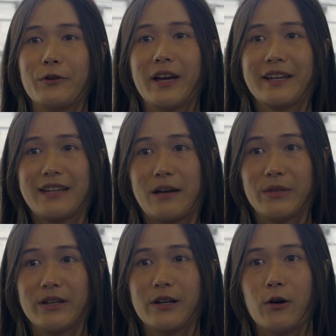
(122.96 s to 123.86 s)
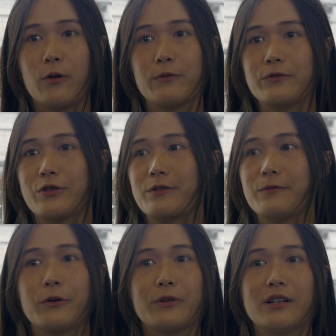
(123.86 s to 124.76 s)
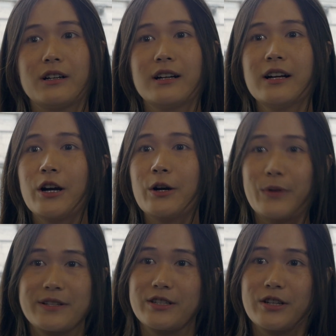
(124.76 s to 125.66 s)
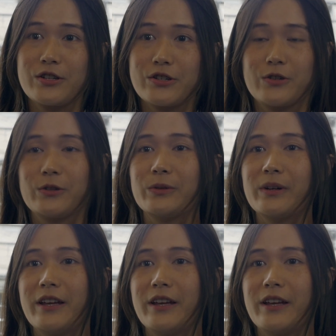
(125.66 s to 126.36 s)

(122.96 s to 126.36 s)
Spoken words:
the academic or just for the residential,